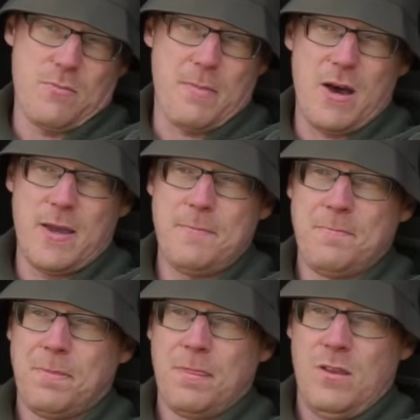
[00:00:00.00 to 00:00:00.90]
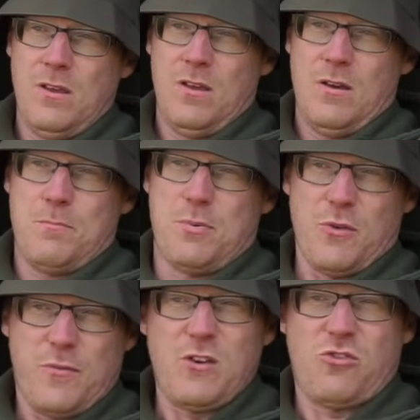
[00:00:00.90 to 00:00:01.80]
of the bay. But
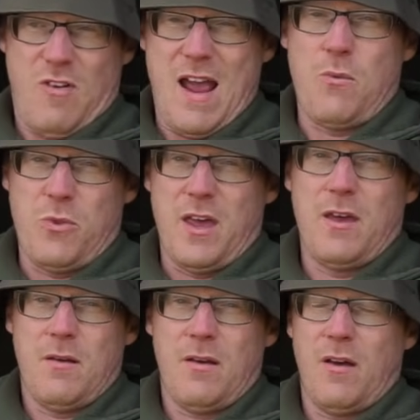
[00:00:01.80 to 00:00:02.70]
the fish are out there.